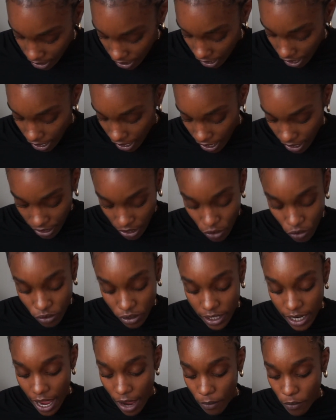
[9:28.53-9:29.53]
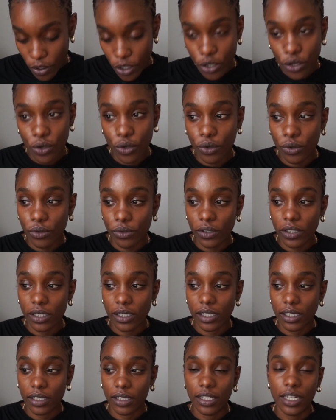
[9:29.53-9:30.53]
And usually I will
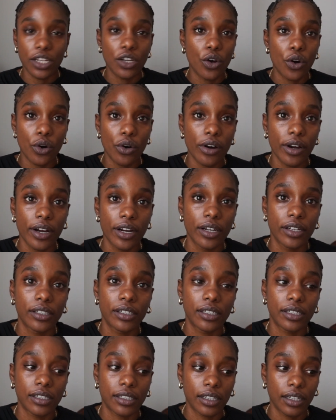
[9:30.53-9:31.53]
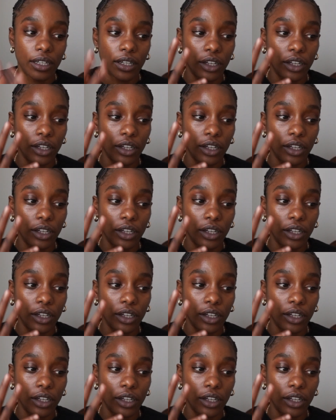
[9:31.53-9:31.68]
use Dior's